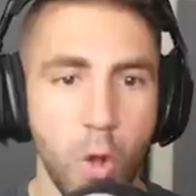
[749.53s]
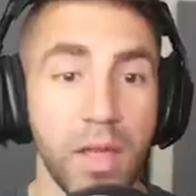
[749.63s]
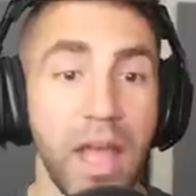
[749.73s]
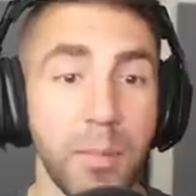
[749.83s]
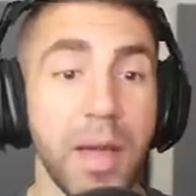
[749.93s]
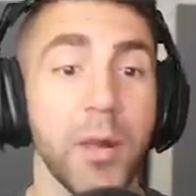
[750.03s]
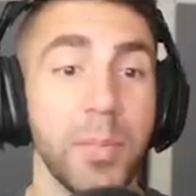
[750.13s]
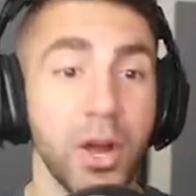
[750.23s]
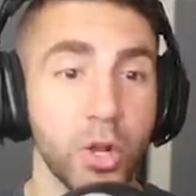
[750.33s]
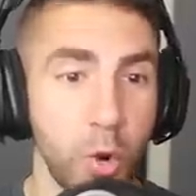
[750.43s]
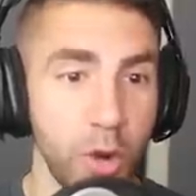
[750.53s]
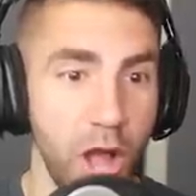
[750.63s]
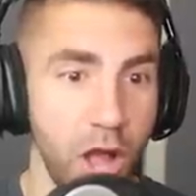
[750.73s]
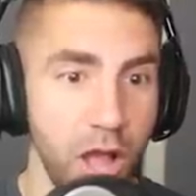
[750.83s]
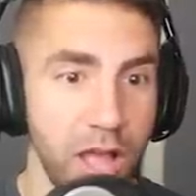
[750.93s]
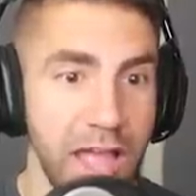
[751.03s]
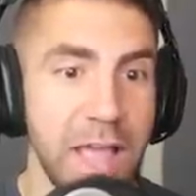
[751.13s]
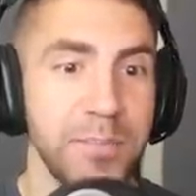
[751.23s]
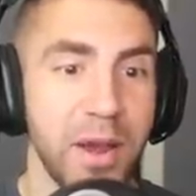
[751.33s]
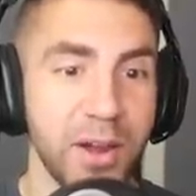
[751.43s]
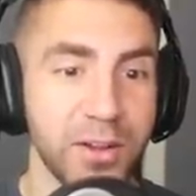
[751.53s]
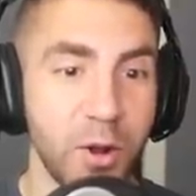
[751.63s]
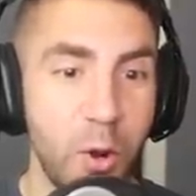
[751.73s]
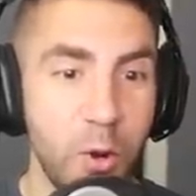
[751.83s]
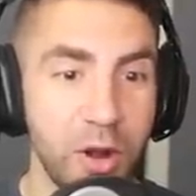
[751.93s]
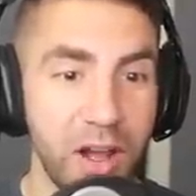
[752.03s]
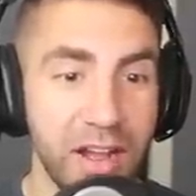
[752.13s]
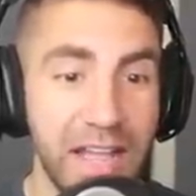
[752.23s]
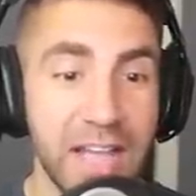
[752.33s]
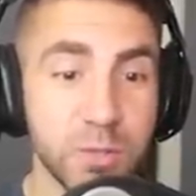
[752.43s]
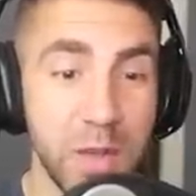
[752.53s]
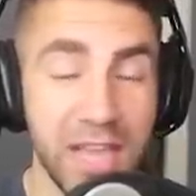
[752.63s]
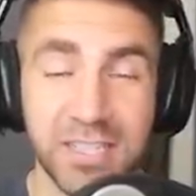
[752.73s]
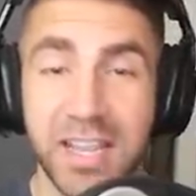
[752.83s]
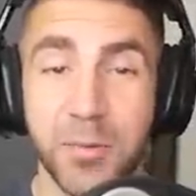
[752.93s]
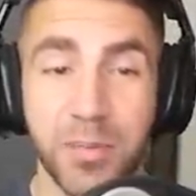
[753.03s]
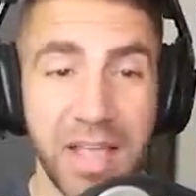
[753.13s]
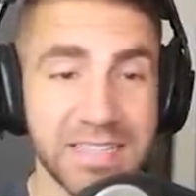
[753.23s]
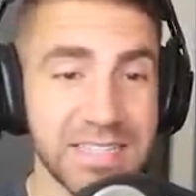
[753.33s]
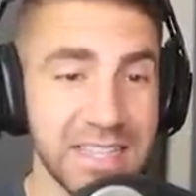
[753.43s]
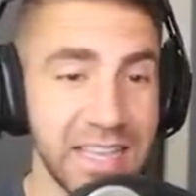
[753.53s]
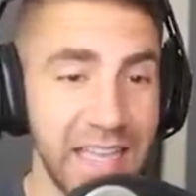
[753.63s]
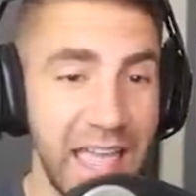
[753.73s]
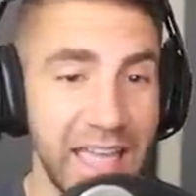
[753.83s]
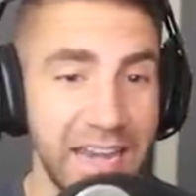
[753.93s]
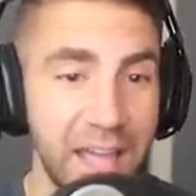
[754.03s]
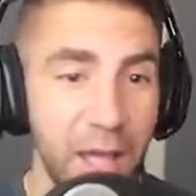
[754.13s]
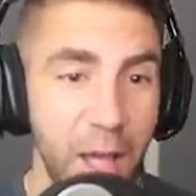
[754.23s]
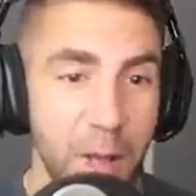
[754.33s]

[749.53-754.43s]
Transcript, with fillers: Okay, how about a barracuda? Barracuda, guys, we actually gotta play this thing again